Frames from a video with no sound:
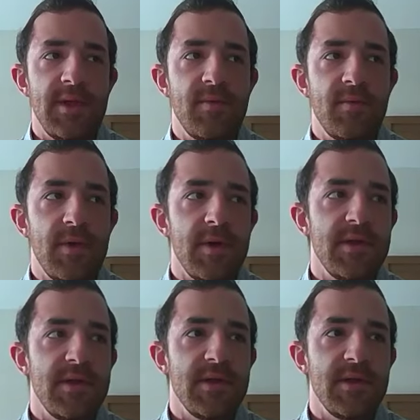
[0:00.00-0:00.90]
Yeah, so the way
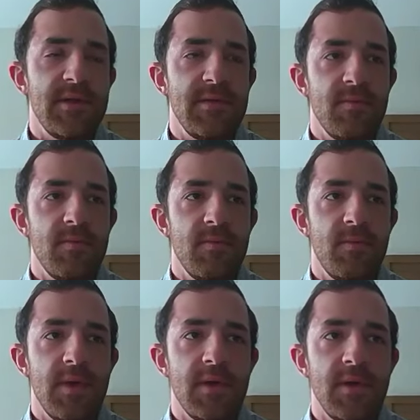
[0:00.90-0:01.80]
this works
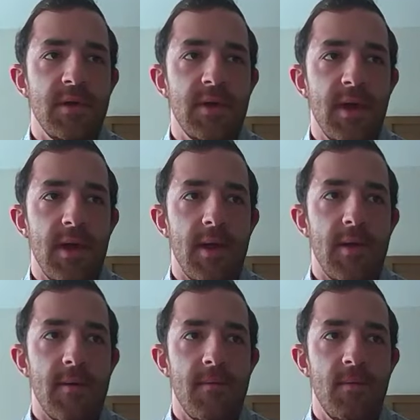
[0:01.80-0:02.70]
is
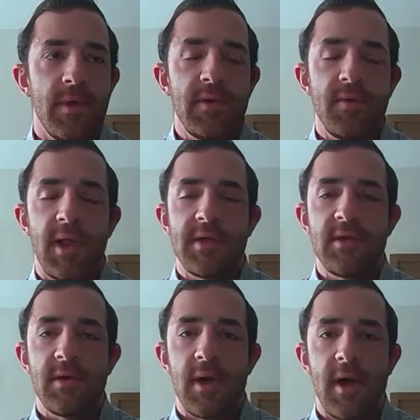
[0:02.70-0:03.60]
whether you
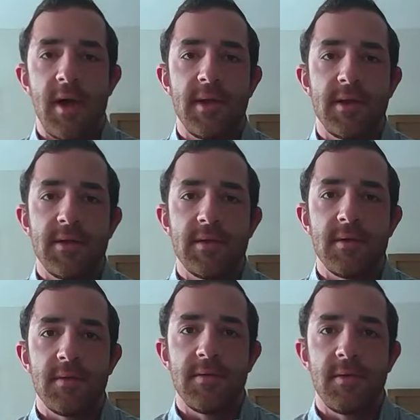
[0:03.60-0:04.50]
realize it or
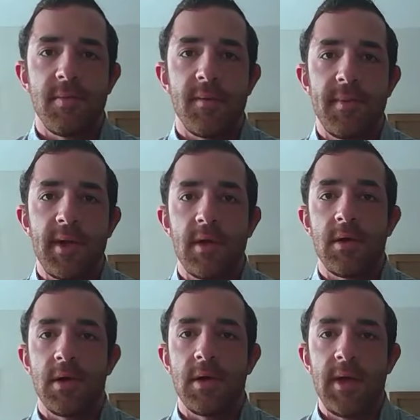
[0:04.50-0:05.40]
not, as you're
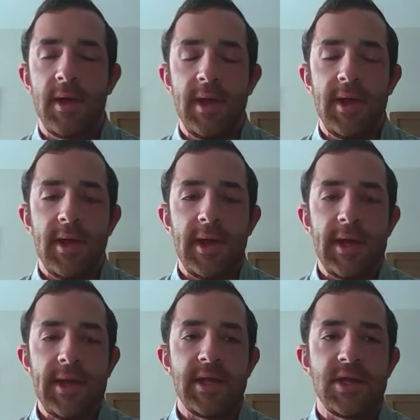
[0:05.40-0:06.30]
pumping along,
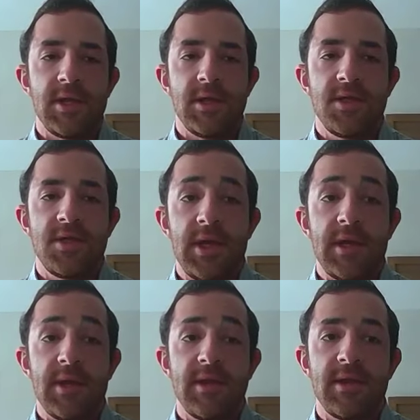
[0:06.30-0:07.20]
any
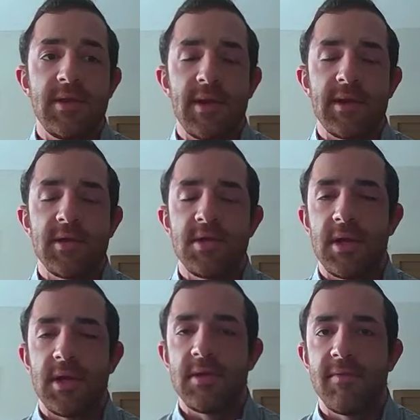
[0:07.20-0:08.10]

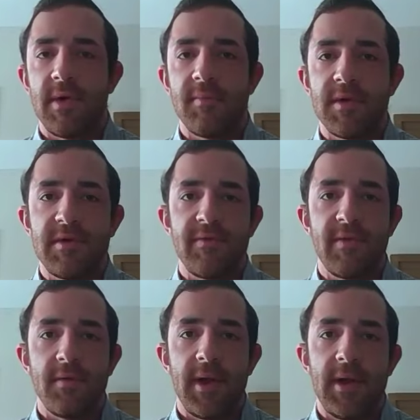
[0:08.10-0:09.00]
instantaneous change in
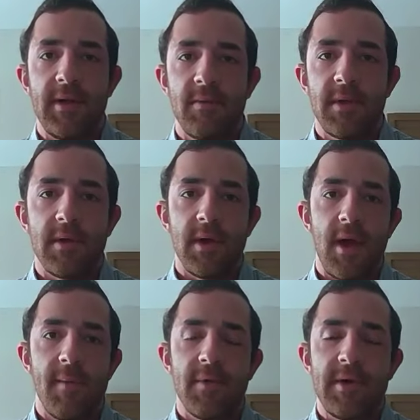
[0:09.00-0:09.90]
volumetric flow rate,
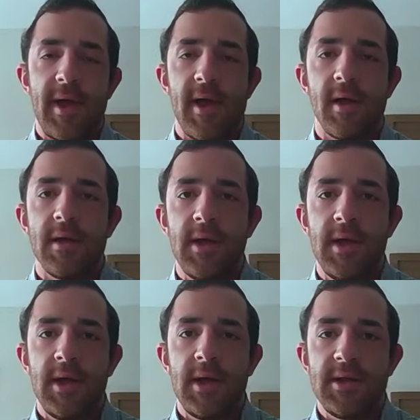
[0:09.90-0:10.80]
whether up or
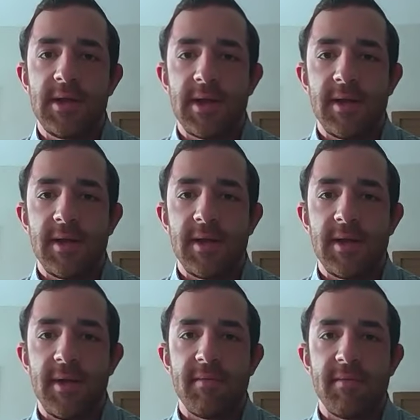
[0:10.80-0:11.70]
down, is going to
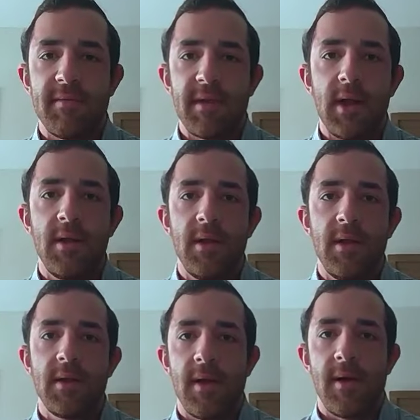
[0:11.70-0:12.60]
emit a wave in the
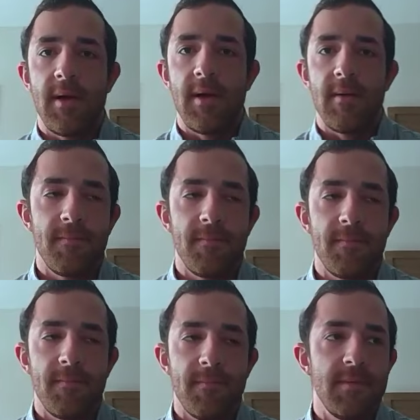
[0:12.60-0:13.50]
well.
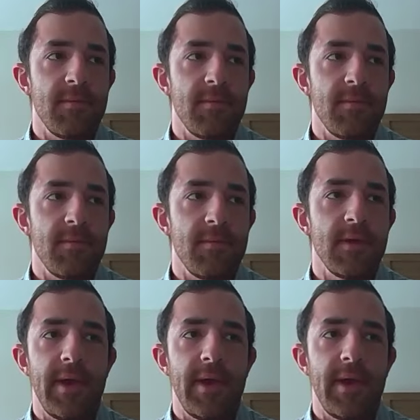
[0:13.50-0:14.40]
Some
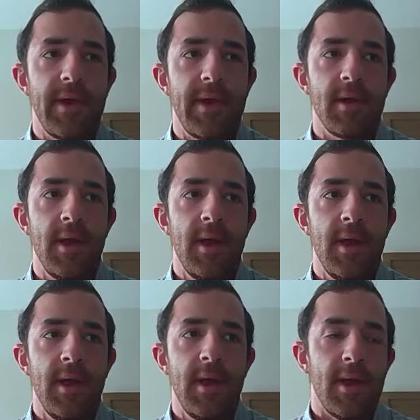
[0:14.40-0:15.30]
call it the water
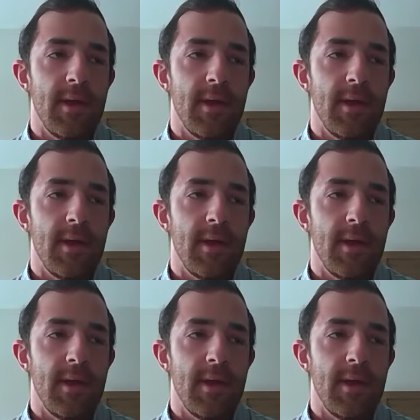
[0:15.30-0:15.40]
hammer.